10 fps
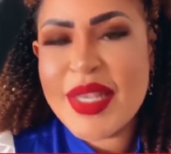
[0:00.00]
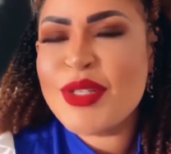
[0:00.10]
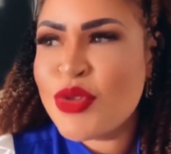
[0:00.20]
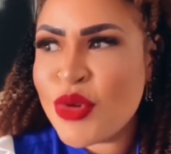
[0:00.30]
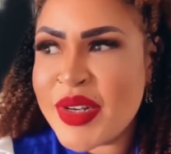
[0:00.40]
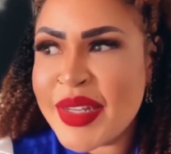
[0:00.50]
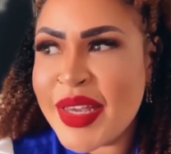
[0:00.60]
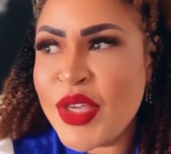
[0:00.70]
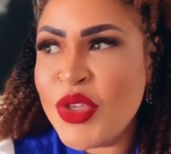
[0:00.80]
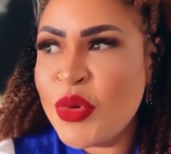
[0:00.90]
There's no
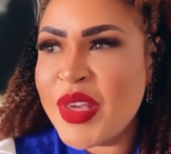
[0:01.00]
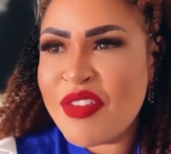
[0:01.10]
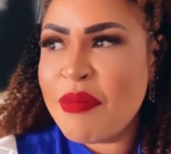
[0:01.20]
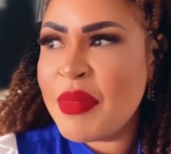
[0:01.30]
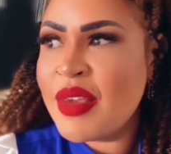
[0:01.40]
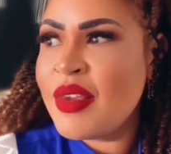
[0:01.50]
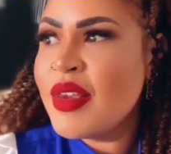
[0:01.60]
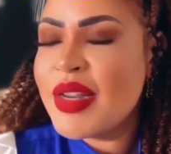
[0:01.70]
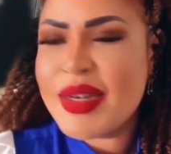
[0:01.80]
day you gave me